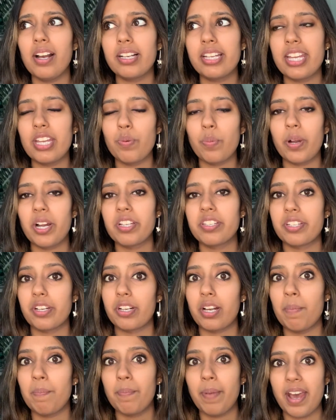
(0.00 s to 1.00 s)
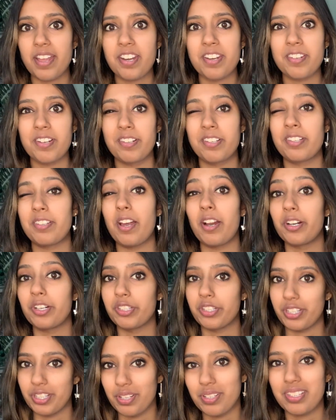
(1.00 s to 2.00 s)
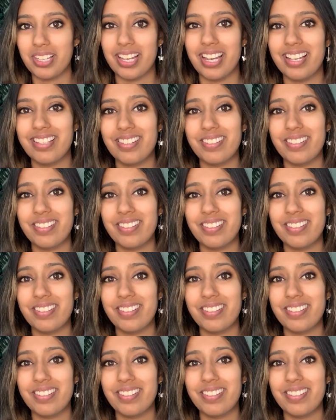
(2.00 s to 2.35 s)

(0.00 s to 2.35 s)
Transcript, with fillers: keywords your competitors are using.